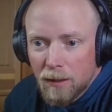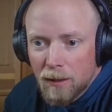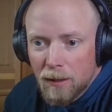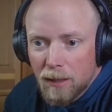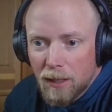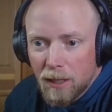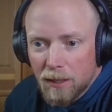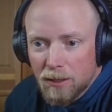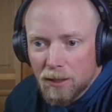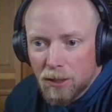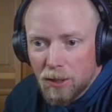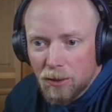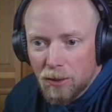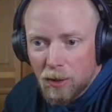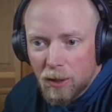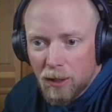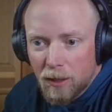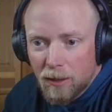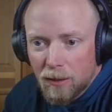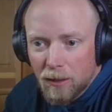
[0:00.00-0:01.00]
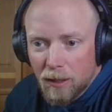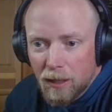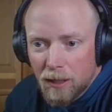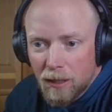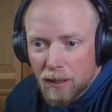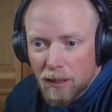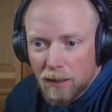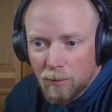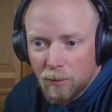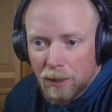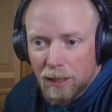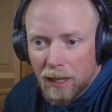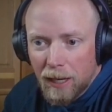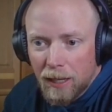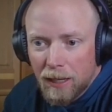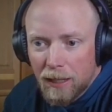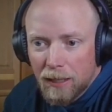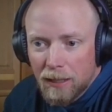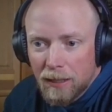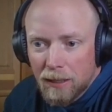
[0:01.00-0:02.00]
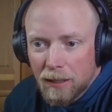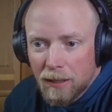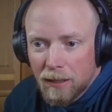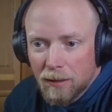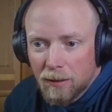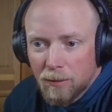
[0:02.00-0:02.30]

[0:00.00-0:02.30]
yeah, so you think re-editing